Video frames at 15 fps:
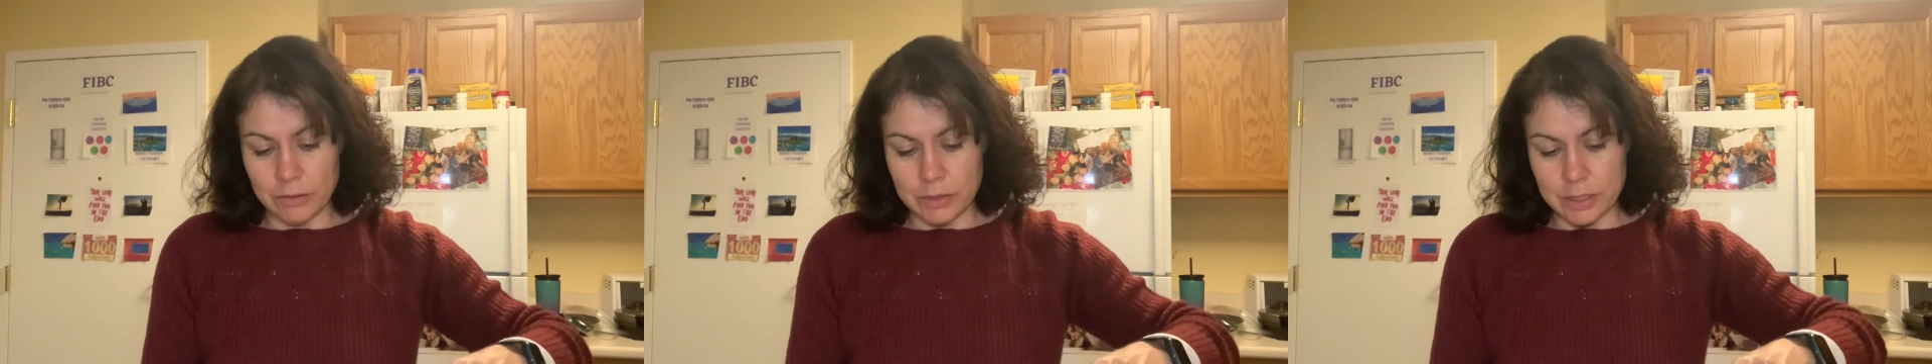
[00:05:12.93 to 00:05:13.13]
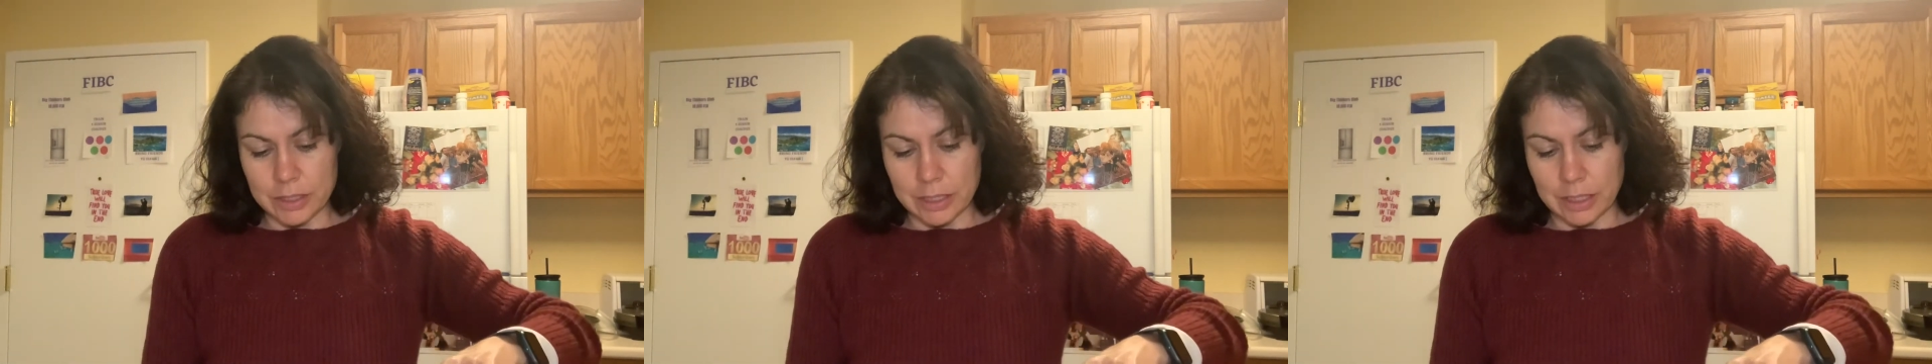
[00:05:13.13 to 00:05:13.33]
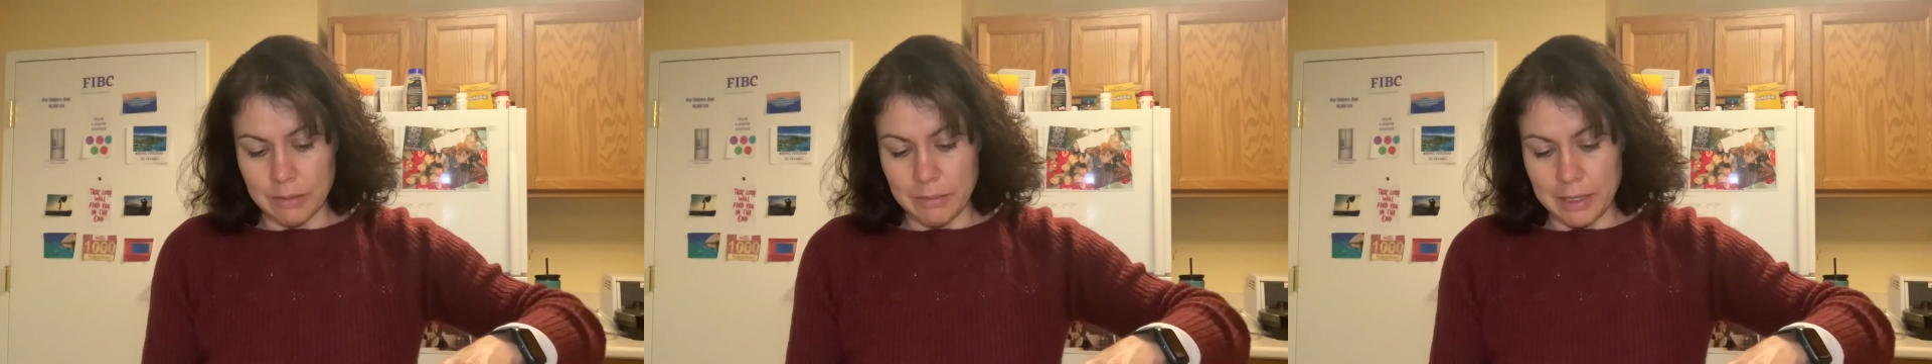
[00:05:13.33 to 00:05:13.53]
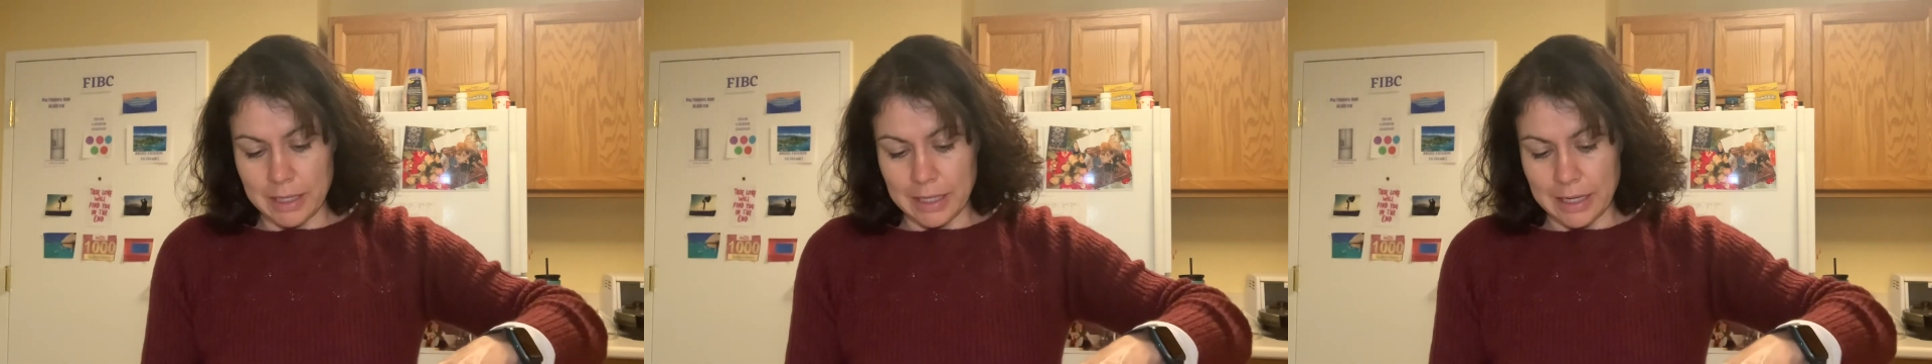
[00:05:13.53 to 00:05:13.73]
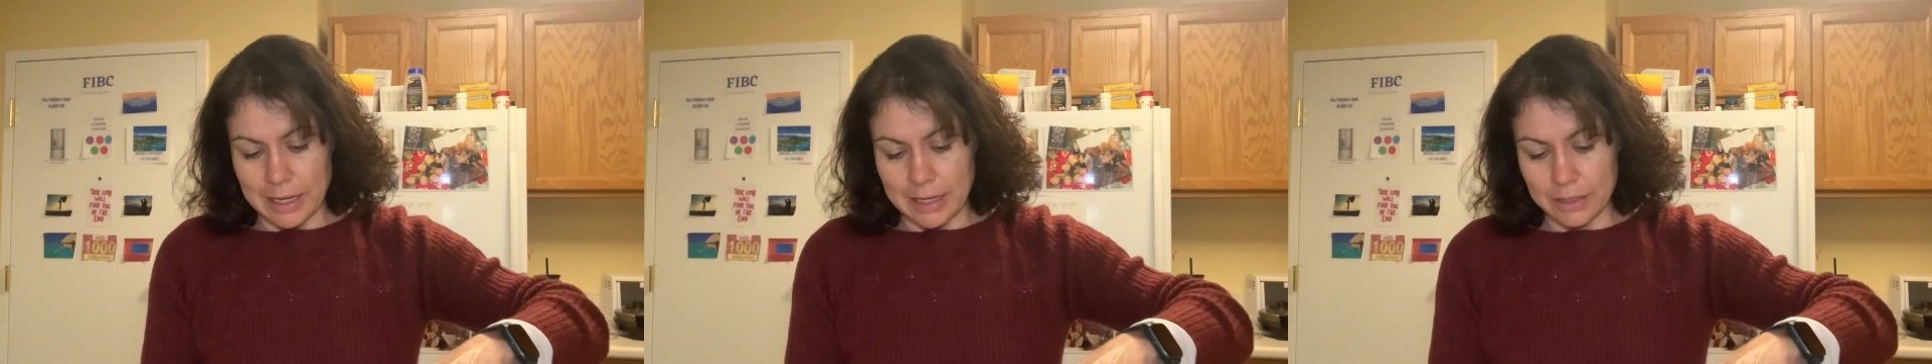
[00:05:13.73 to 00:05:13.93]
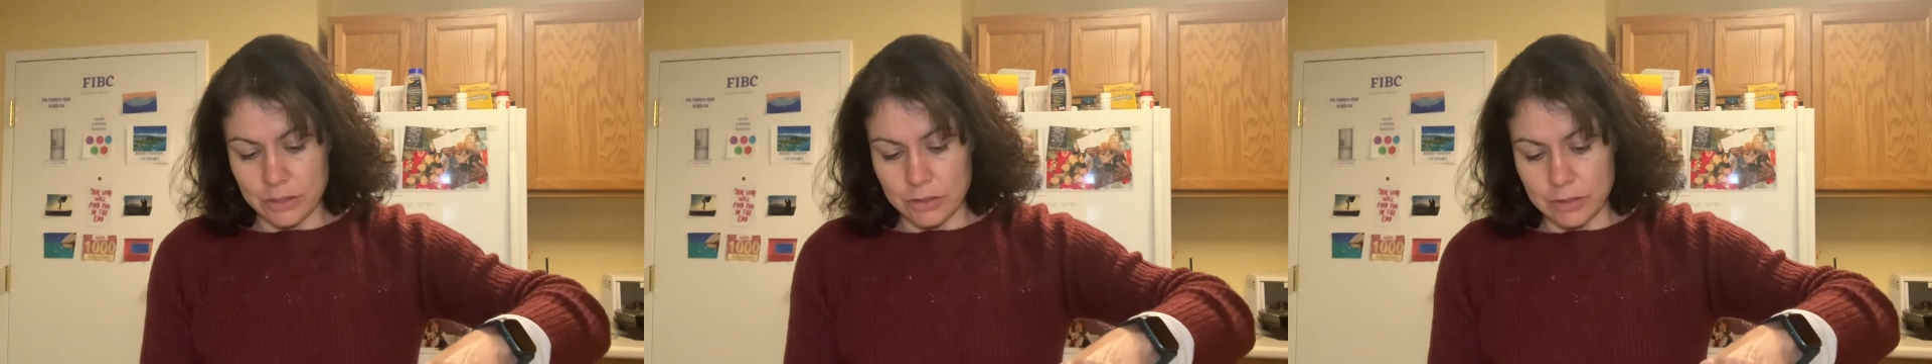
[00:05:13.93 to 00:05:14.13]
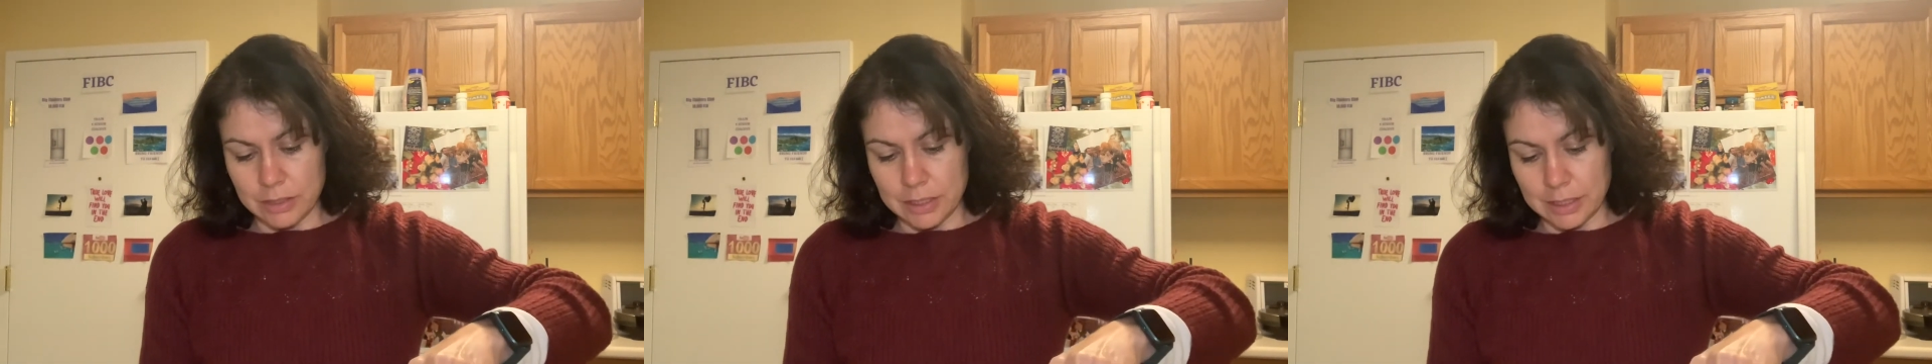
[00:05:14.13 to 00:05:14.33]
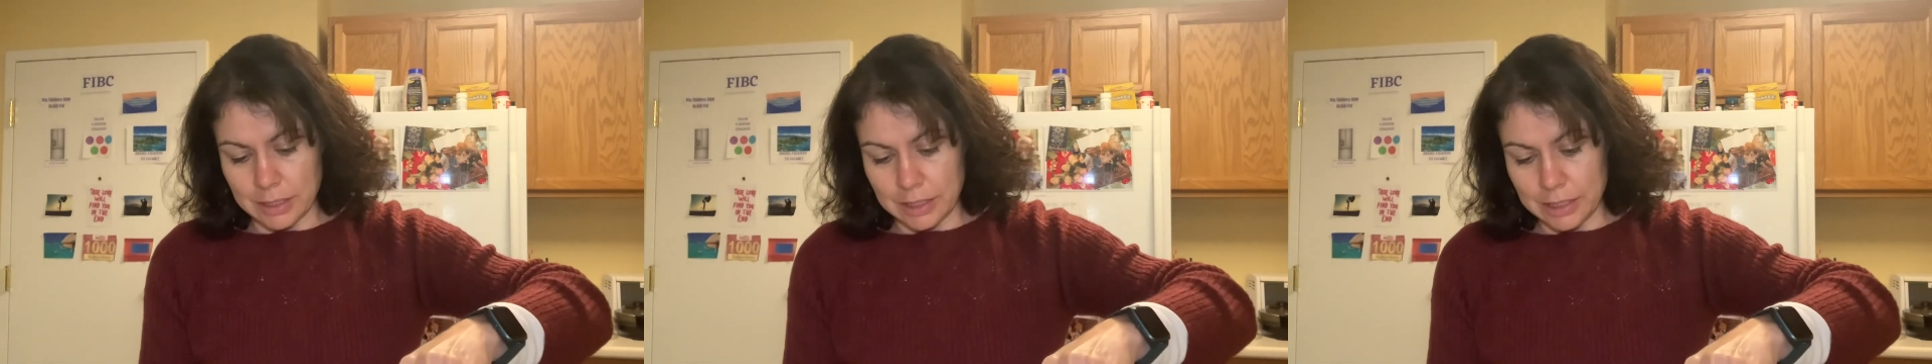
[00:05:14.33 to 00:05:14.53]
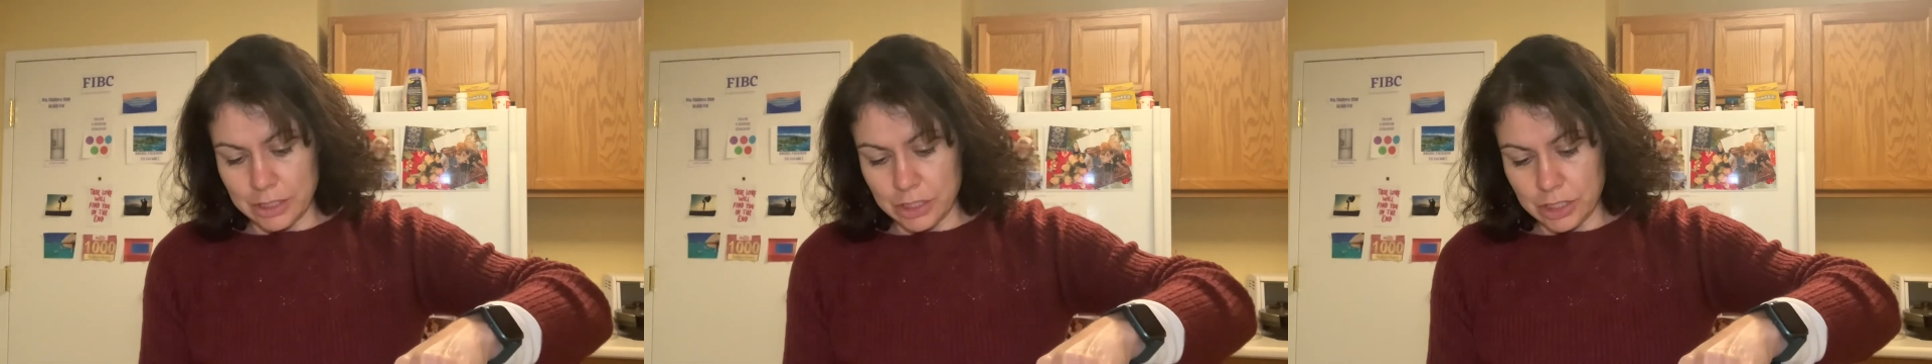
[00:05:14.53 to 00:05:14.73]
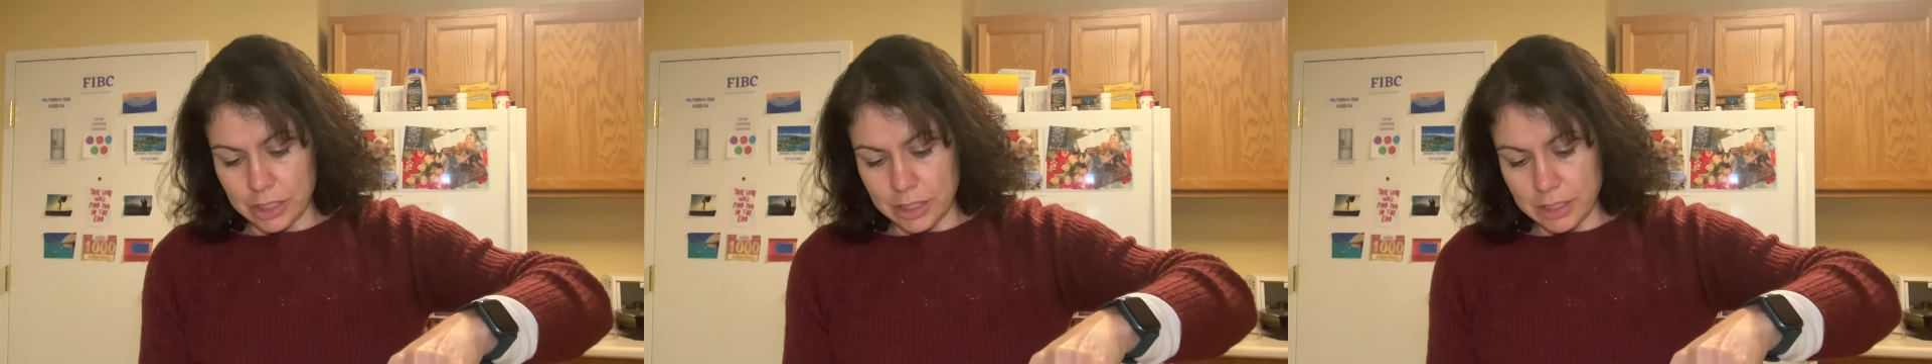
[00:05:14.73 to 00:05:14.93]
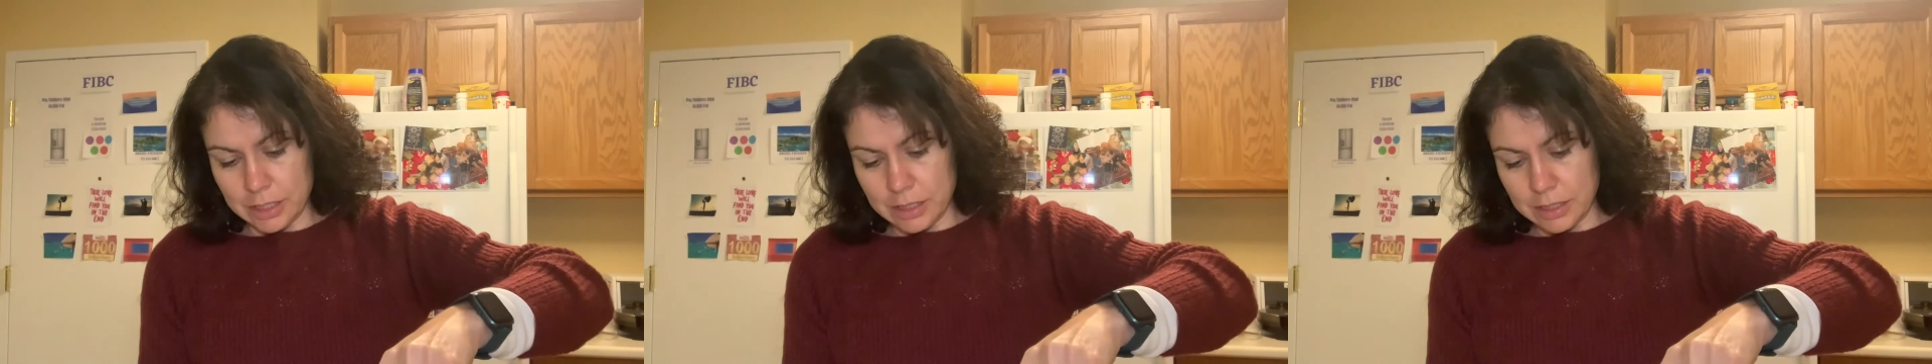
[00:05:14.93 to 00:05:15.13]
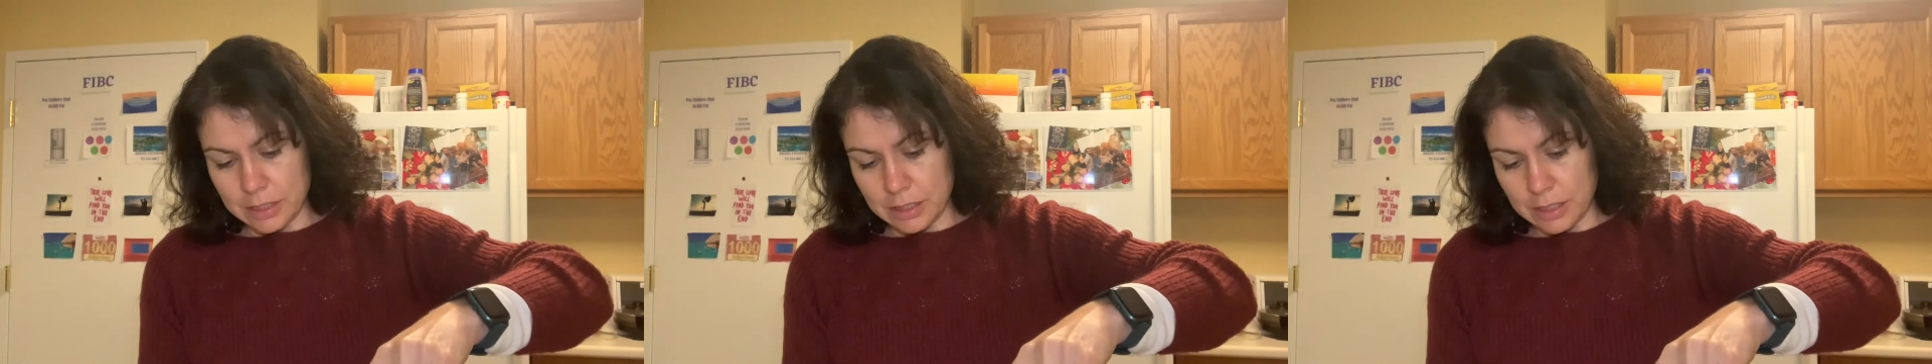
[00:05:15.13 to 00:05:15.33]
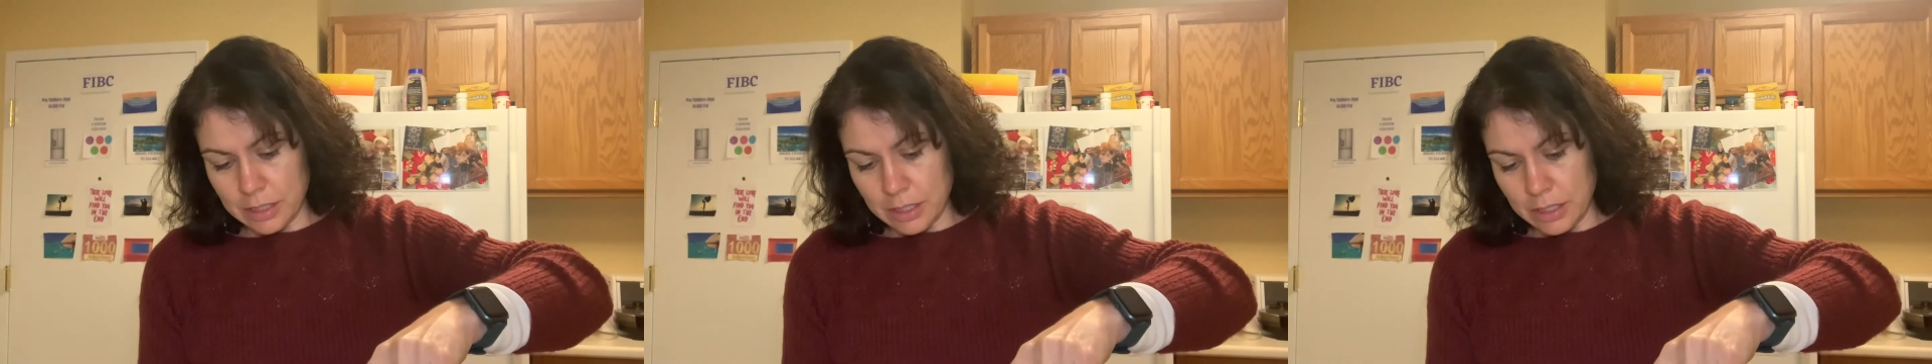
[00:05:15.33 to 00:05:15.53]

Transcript: which is gonna make it extra delicious.